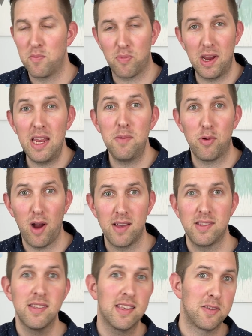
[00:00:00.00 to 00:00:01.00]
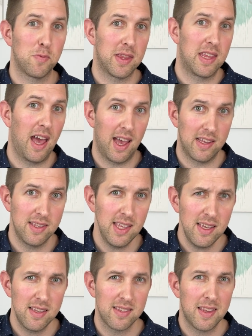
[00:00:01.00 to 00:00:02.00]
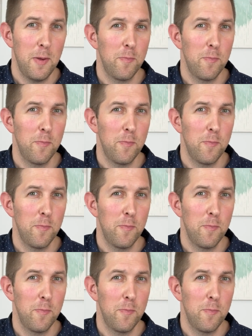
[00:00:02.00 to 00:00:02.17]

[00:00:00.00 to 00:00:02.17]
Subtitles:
brain processes what the eye sees,